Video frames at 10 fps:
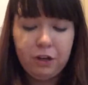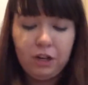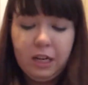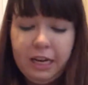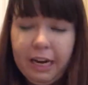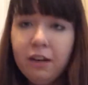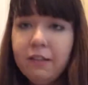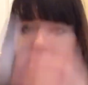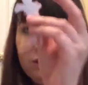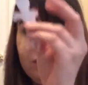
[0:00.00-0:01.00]
and you're going to cut out
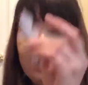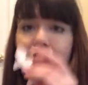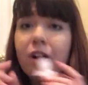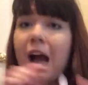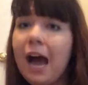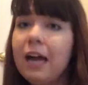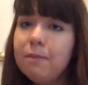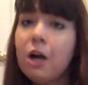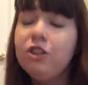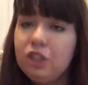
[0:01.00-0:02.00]
your lizards and you're going to hide
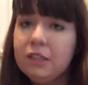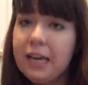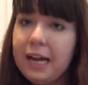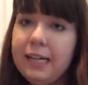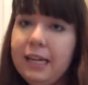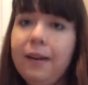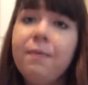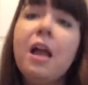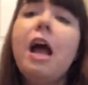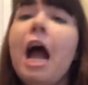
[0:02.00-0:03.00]
them on just like I did.
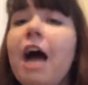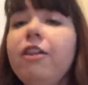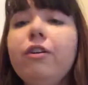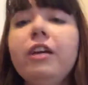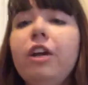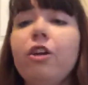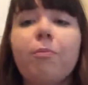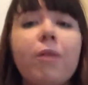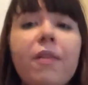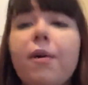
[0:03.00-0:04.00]
And then you can get your
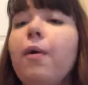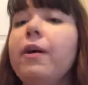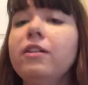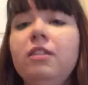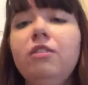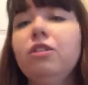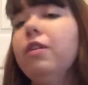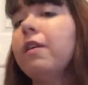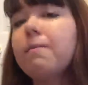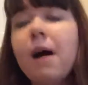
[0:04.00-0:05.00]
brother or your sister
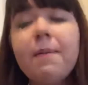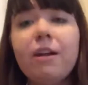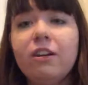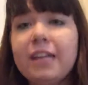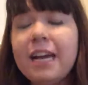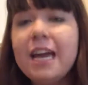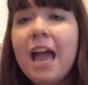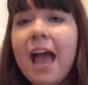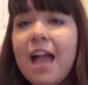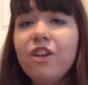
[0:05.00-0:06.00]
or your mommy or your daddy
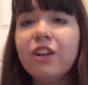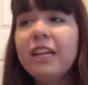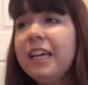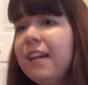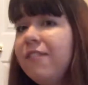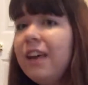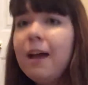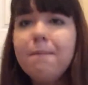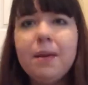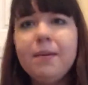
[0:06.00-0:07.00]
and you're going to give
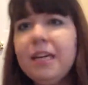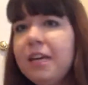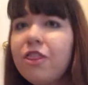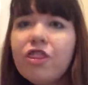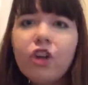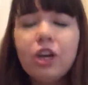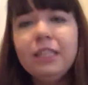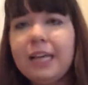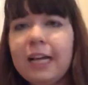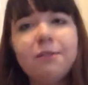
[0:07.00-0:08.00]
them maybe 30
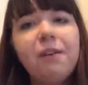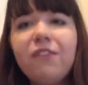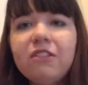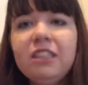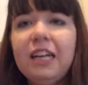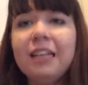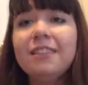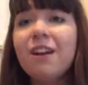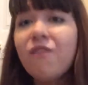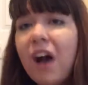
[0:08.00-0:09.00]
seconds, maybe 15
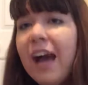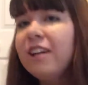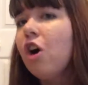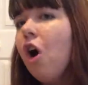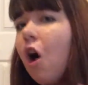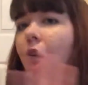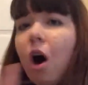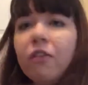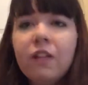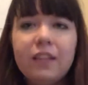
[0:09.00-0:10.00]
seconds to find
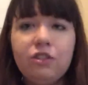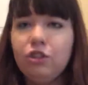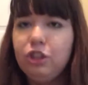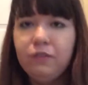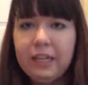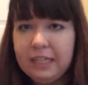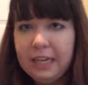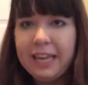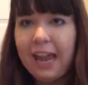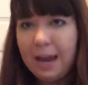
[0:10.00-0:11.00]
all the lizards you've
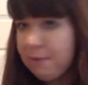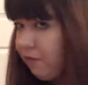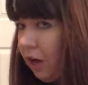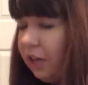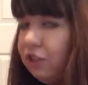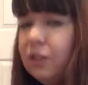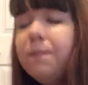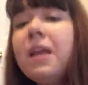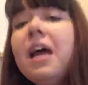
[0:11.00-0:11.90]
hidden camouflaged.